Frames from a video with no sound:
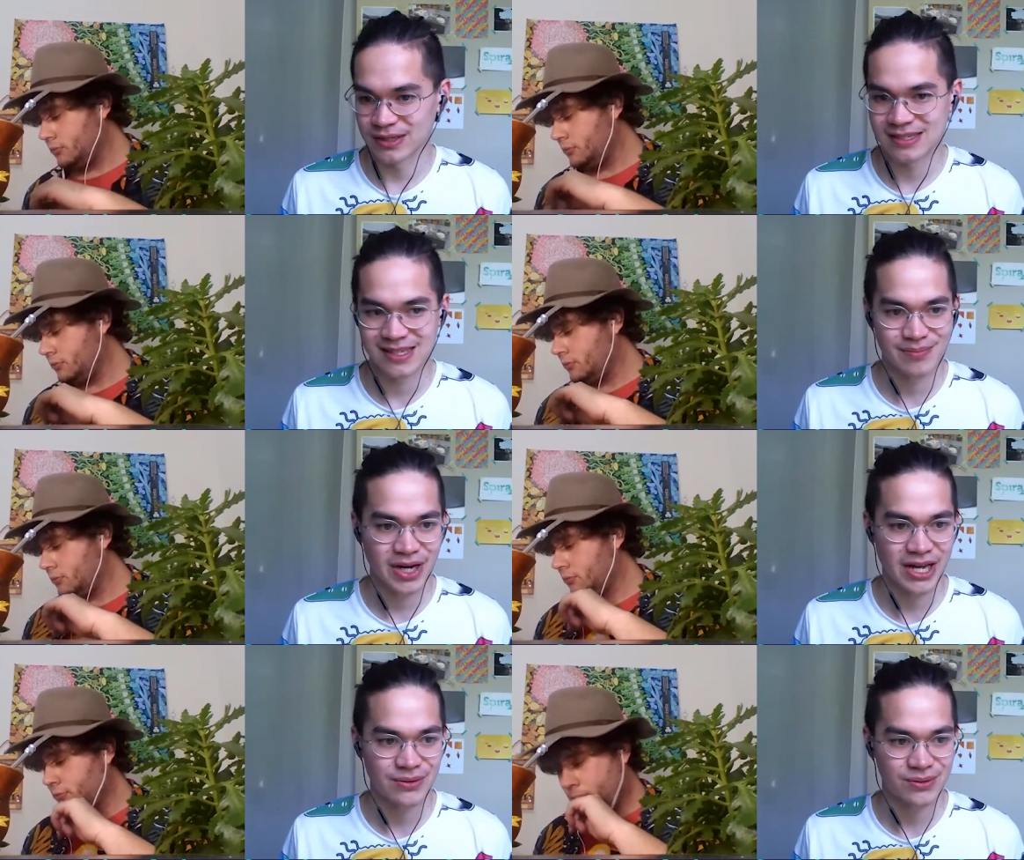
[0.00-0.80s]
Speaker 1: the
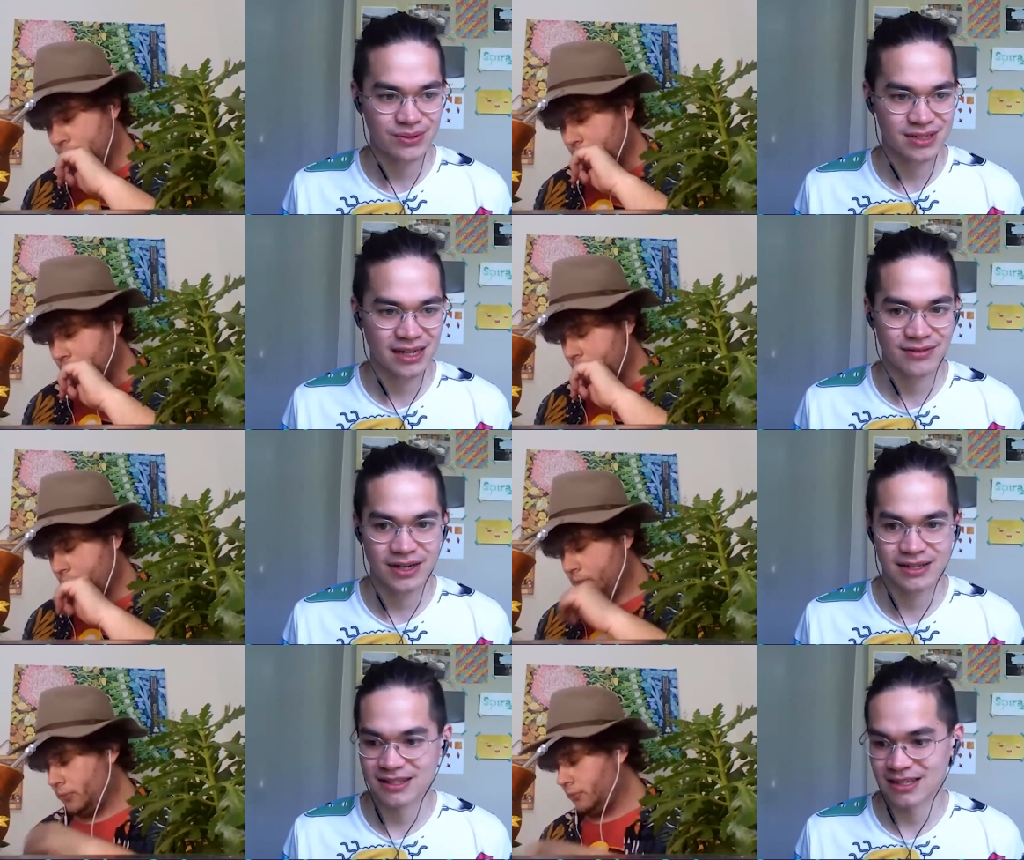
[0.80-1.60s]
synbio or sci-fi
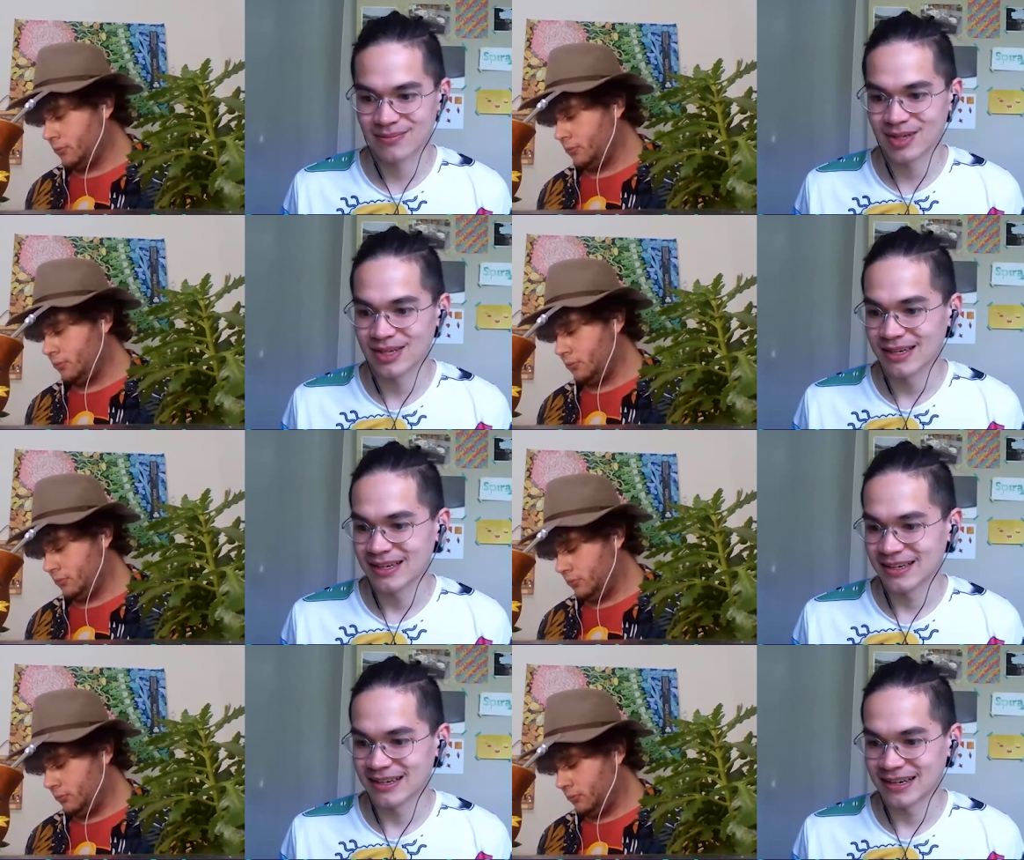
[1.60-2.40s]
theme.
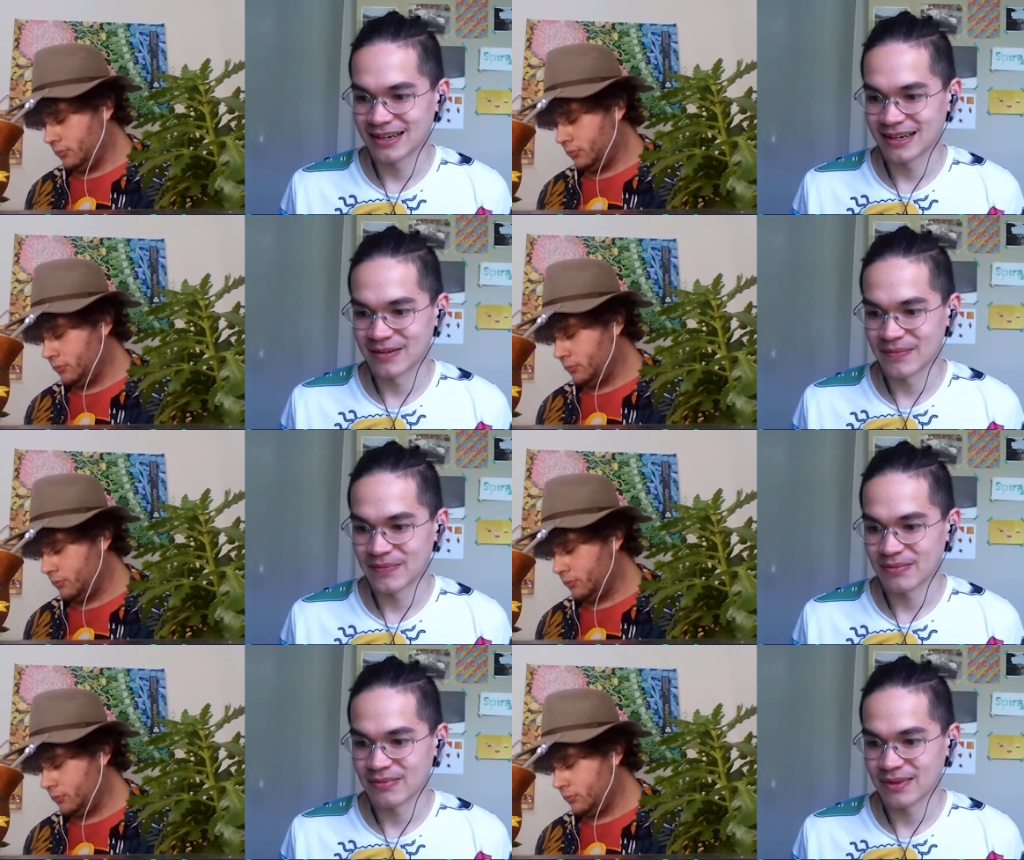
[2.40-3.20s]
Uh,
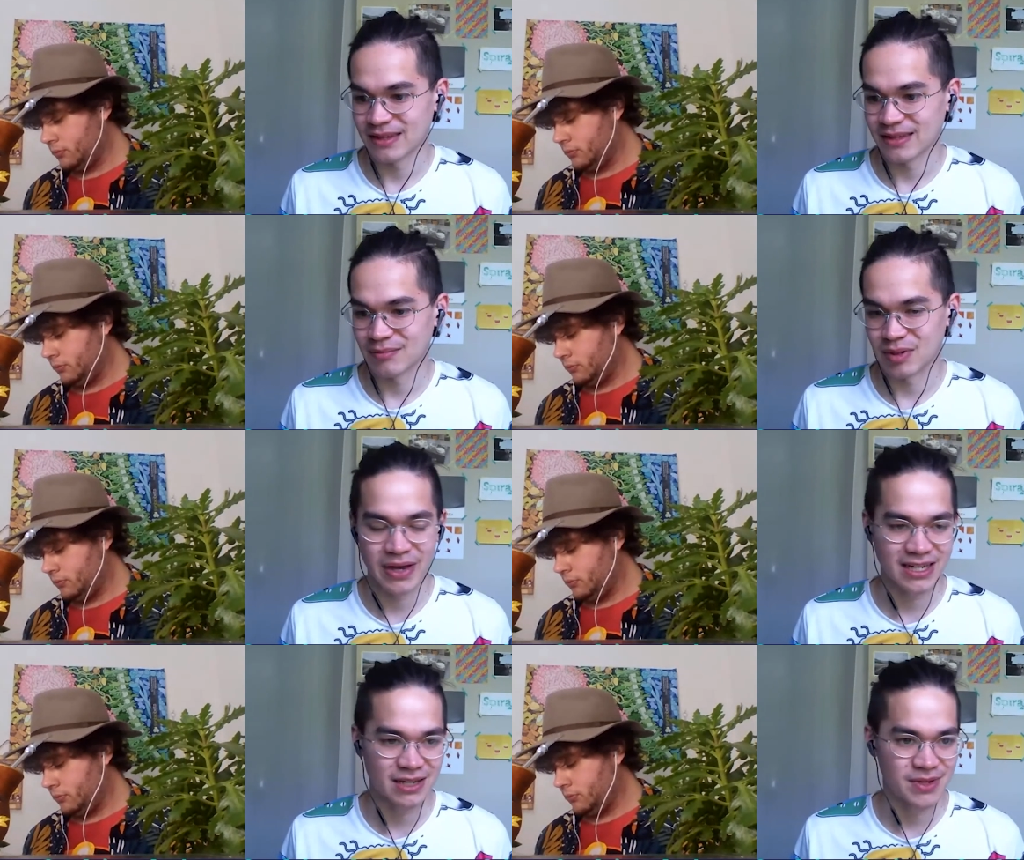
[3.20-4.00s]
I mean,
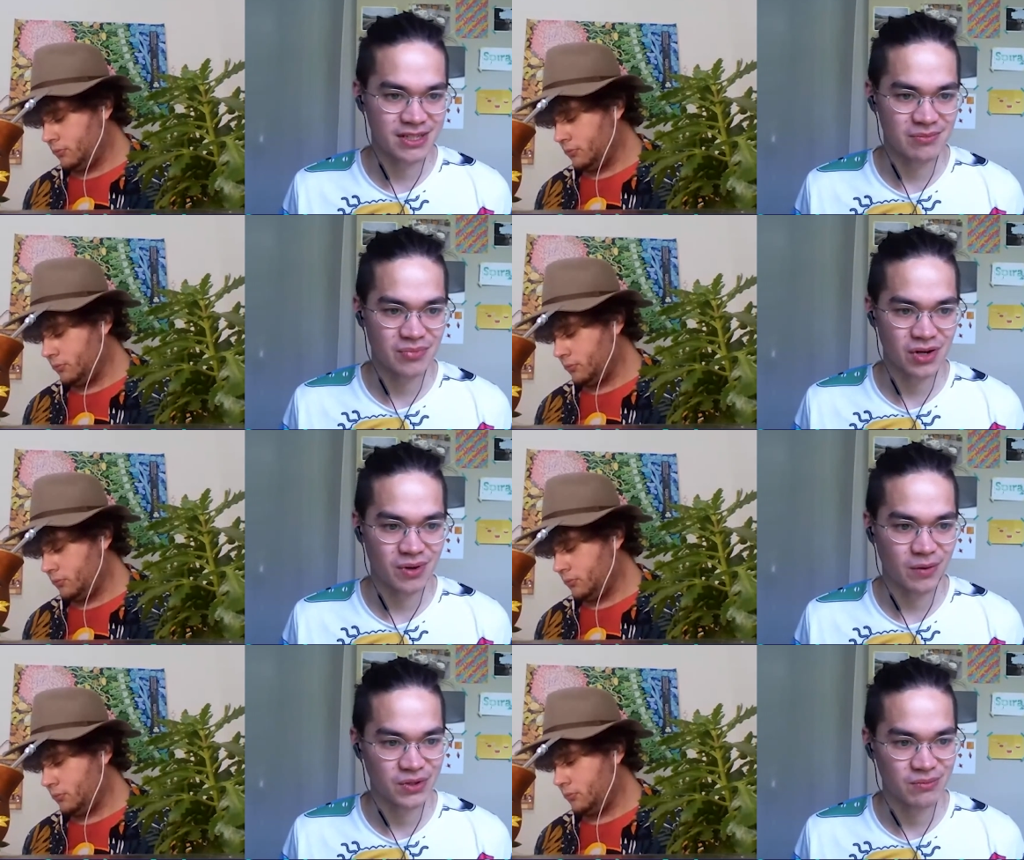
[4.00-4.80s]
Pandemic is a pretty
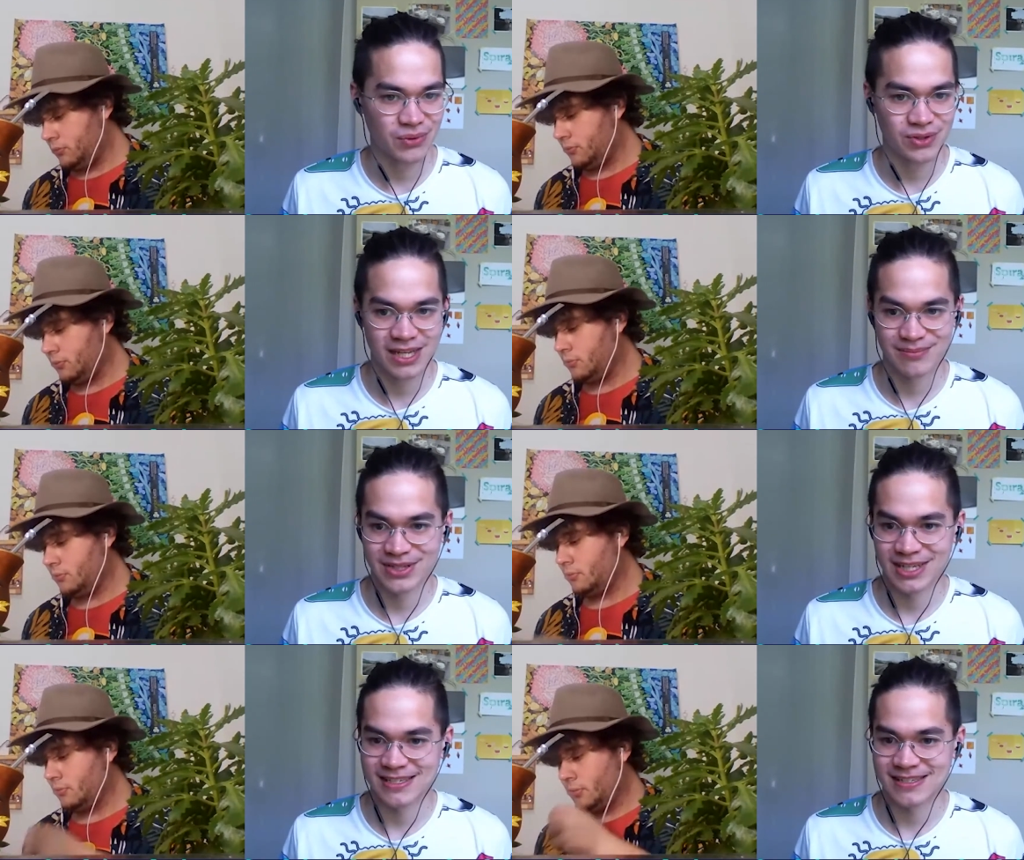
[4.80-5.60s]
popular board game, but that's